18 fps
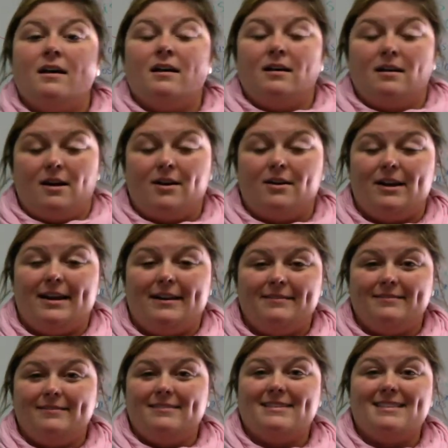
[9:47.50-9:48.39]
All right.
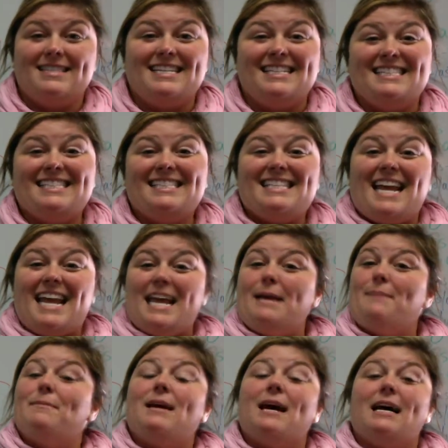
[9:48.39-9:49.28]
The
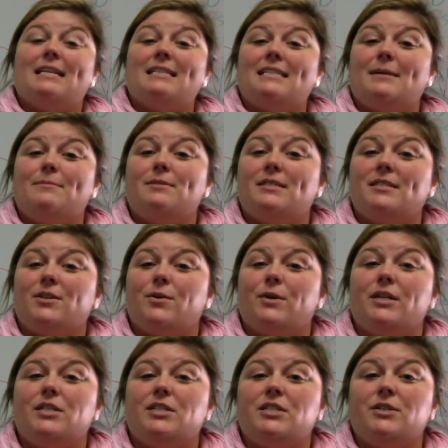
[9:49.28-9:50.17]
same concept is
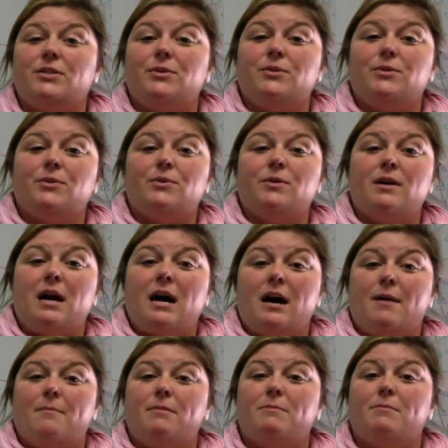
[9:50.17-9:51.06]
going to
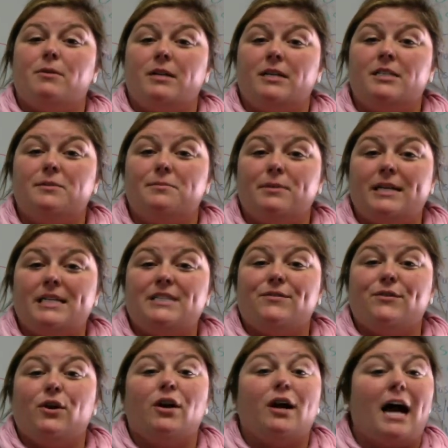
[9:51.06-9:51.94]
be put into place
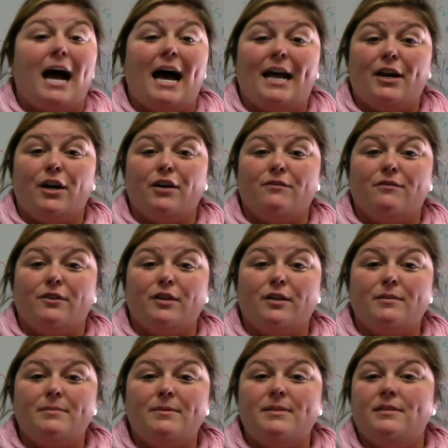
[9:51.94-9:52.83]
for our IR
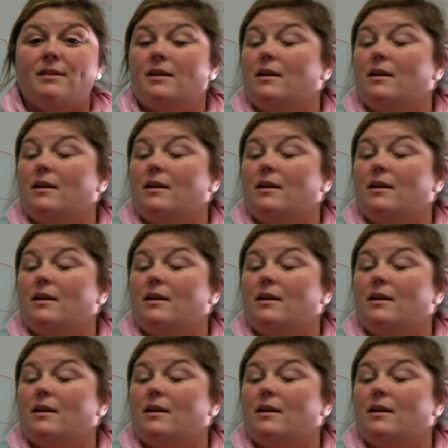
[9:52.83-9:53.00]
verbs.